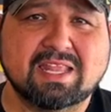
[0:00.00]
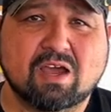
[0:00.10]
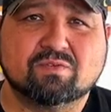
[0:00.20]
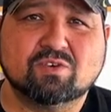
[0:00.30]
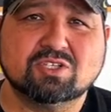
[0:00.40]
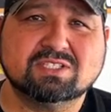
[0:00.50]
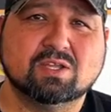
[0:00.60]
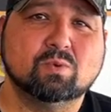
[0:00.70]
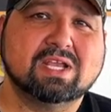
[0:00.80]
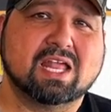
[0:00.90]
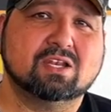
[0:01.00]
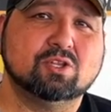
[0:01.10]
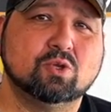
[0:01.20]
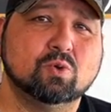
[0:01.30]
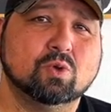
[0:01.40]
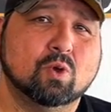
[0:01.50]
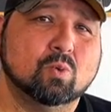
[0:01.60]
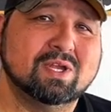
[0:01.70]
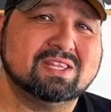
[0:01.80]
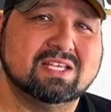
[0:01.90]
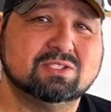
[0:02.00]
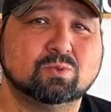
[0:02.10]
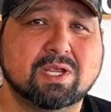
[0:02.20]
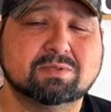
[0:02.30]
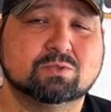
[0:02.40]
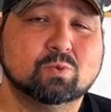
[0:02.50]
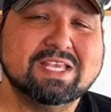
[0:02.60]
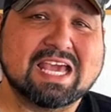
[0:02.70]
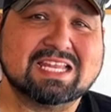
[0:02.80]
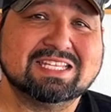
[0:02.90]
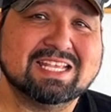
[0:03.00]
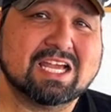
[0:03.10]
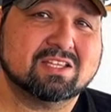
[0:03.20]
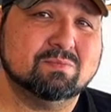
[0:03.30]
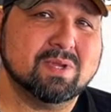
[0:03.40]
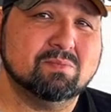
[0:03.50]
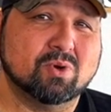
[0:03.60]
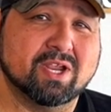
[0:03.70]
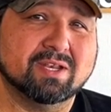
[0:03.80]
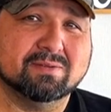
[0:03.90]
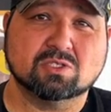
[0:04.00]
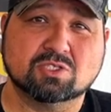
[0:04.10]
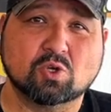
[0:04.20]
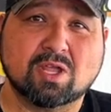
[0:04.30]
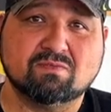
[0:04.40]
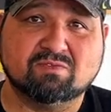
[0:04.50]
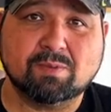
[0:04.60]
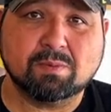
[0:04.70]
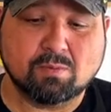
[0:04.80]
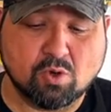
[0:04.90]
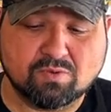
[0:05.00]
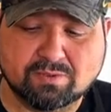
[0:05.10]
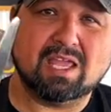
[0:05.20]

Now, first thing we gotta do with these ribs is we gotta take out the membrane. So let's go ahead and flip them over.